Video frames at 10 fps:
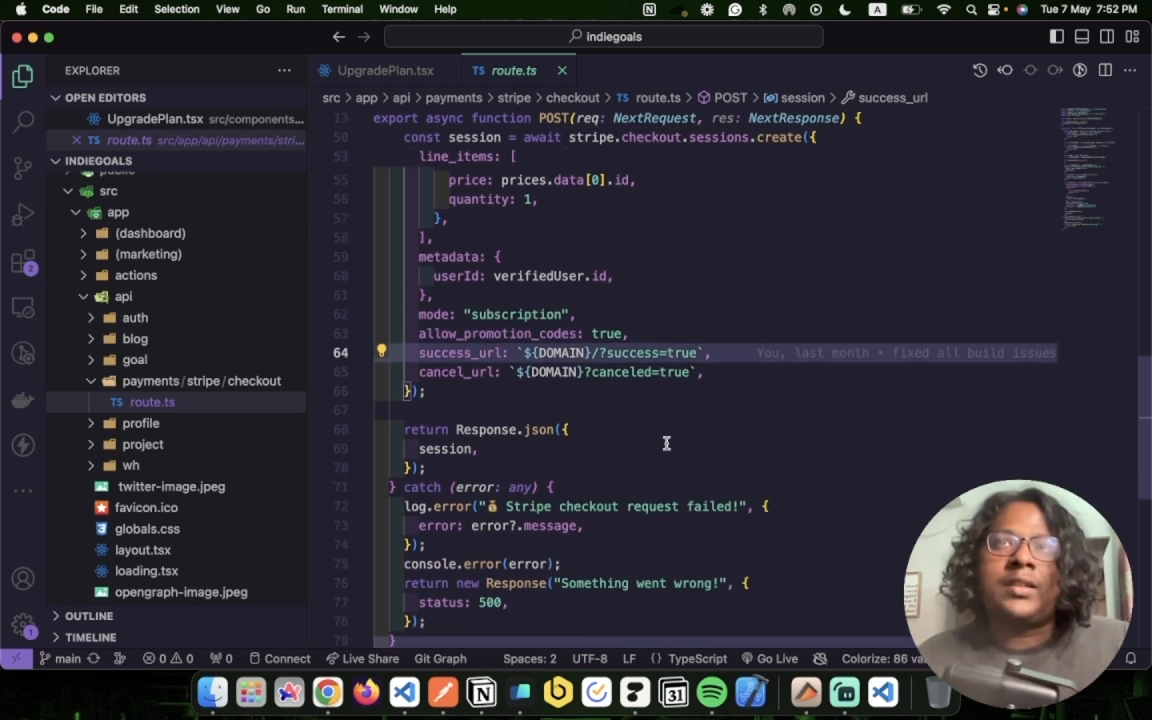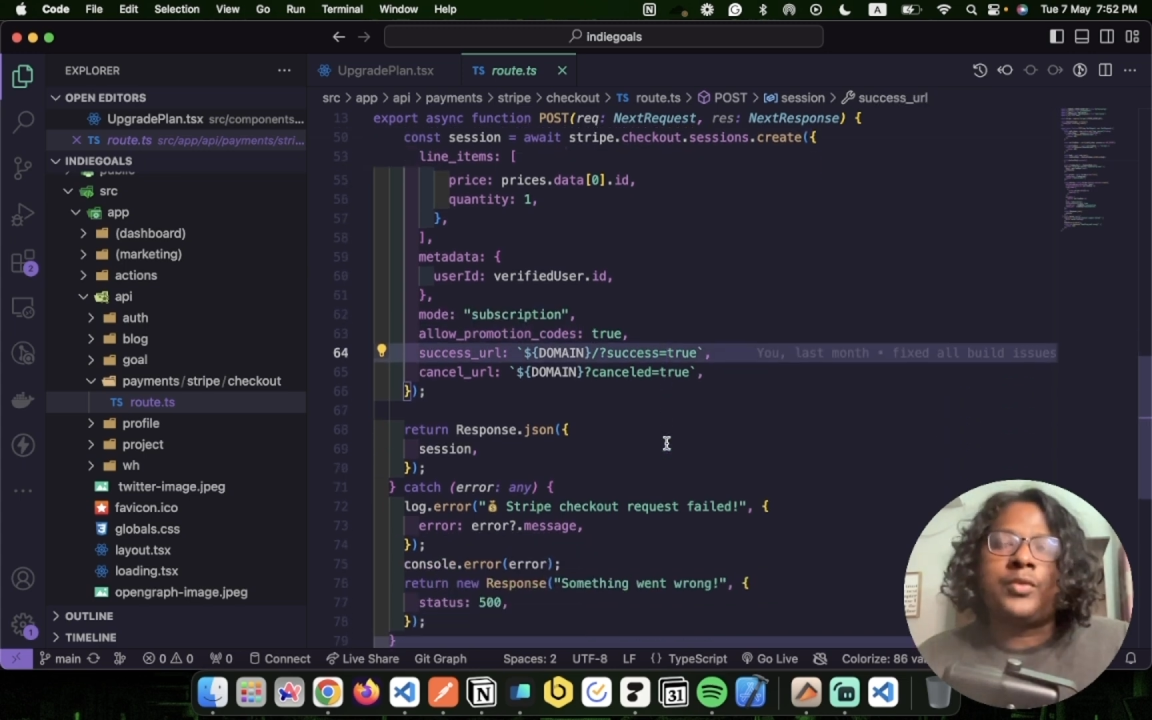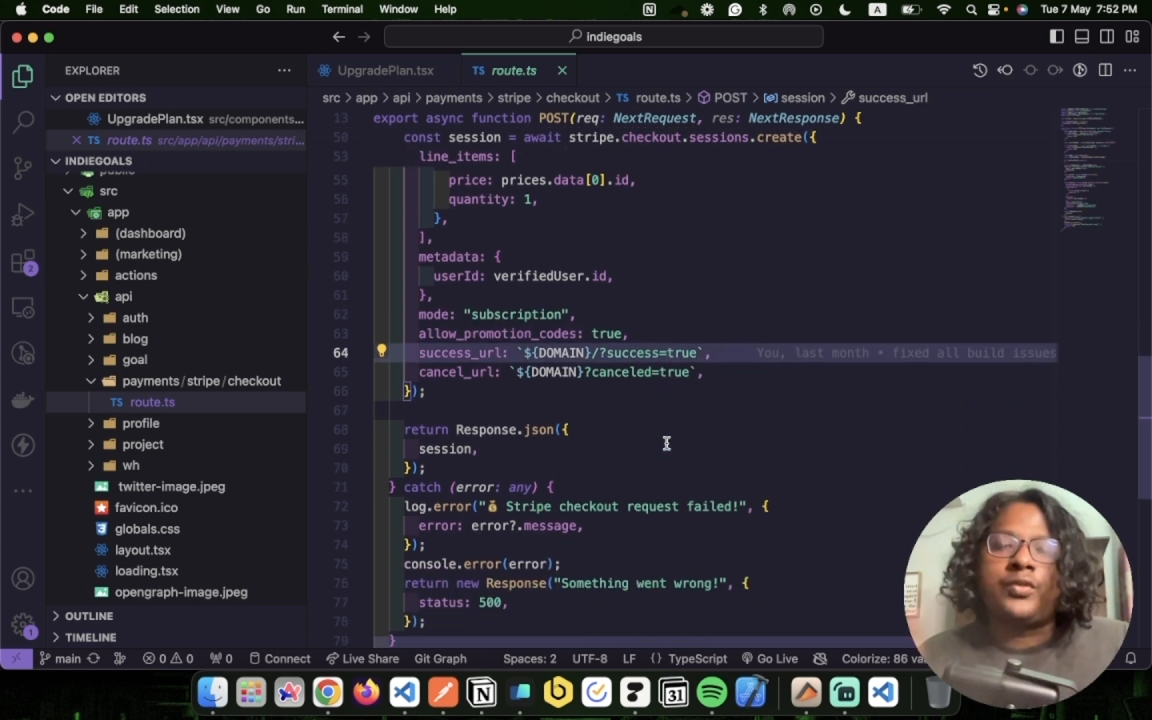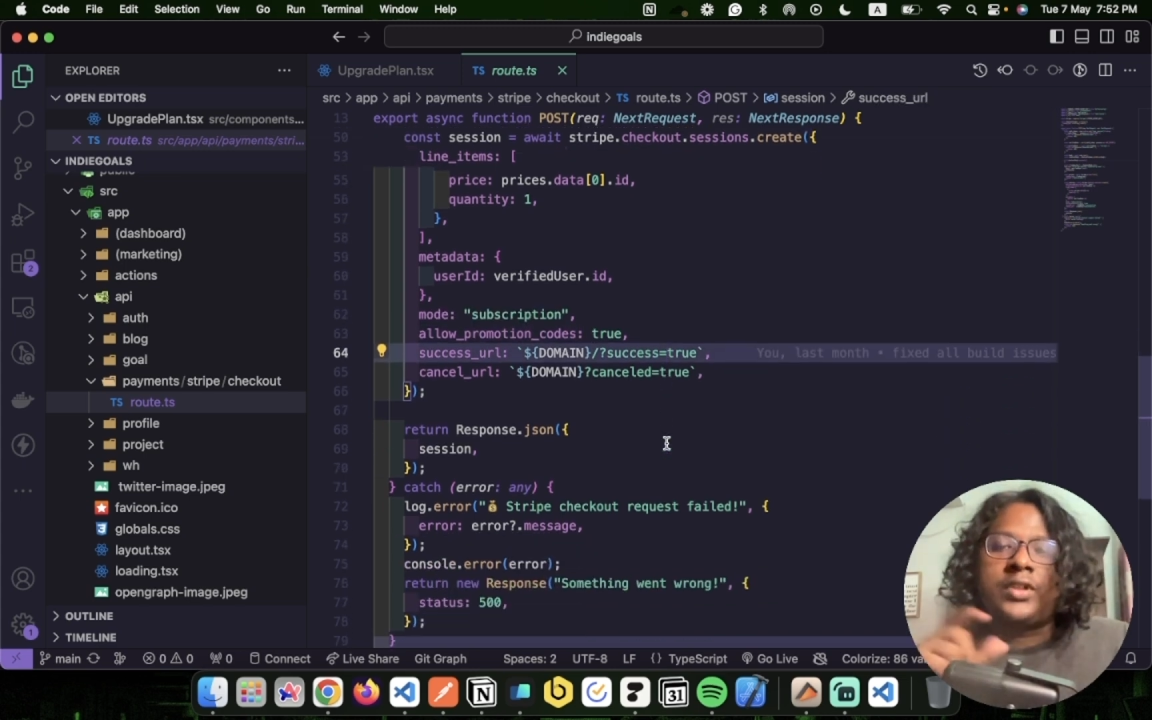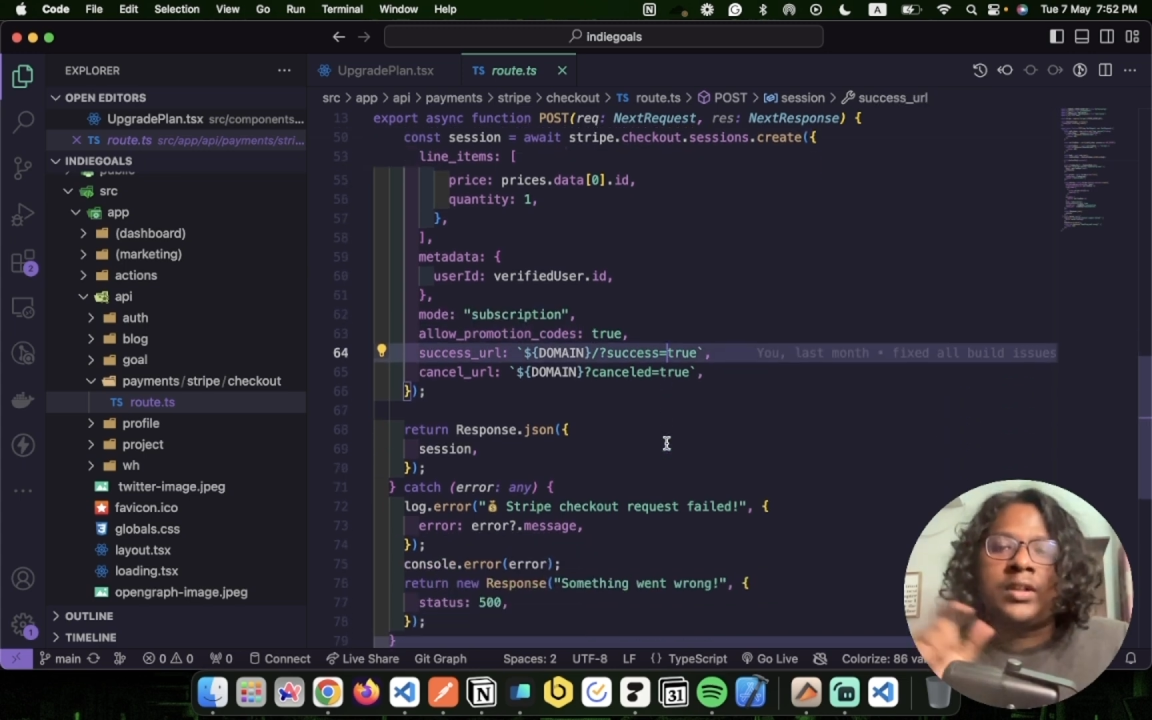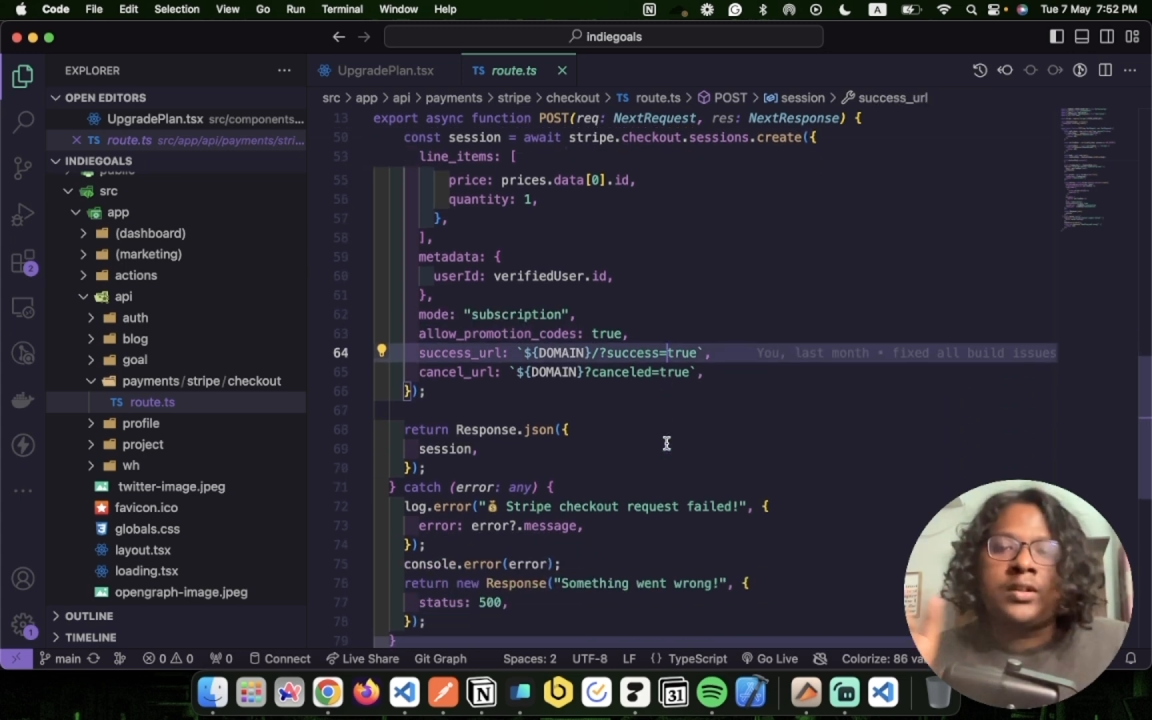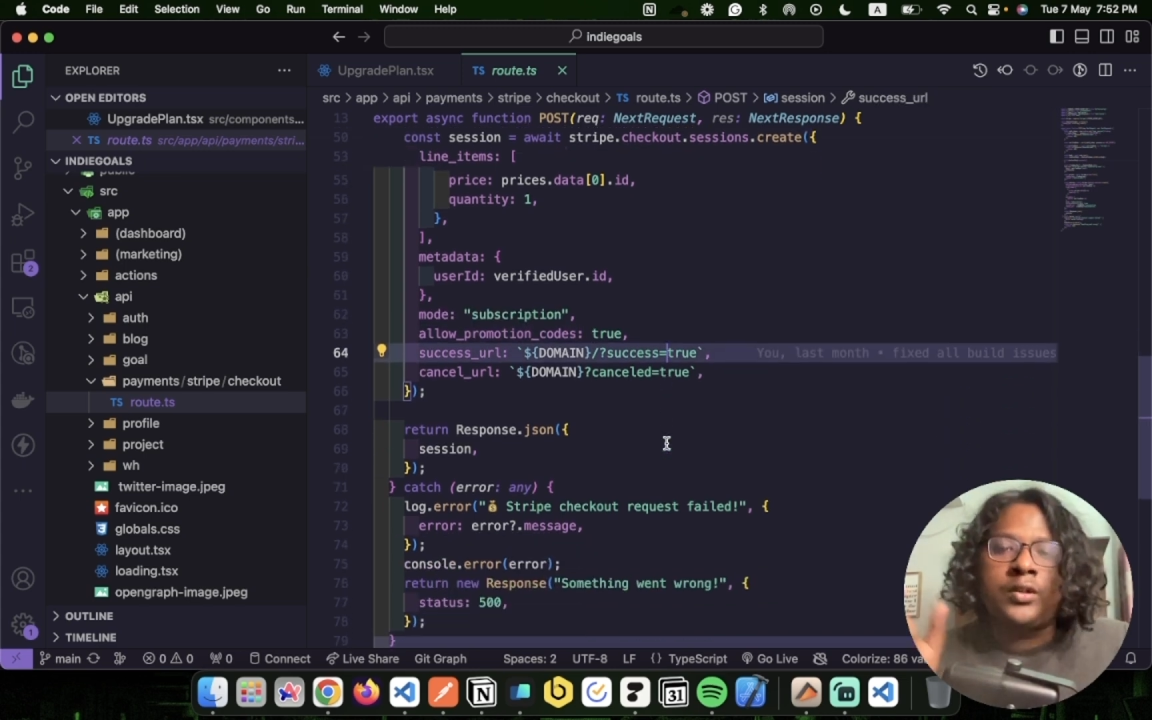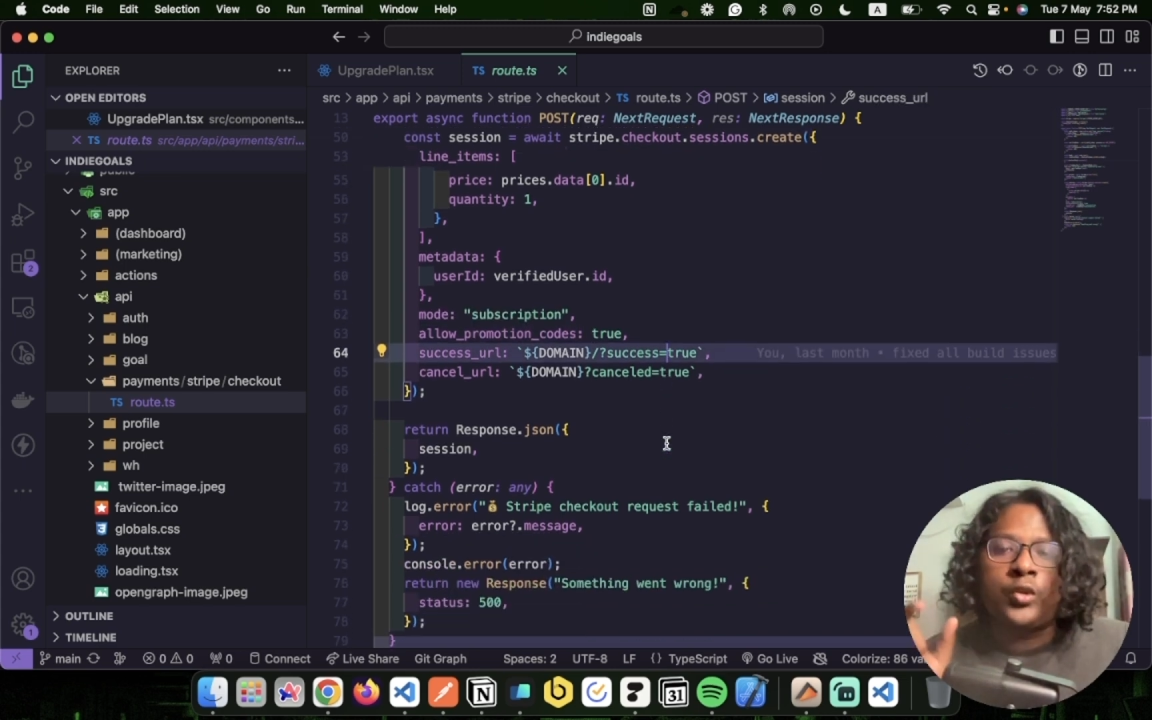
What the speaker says: them use the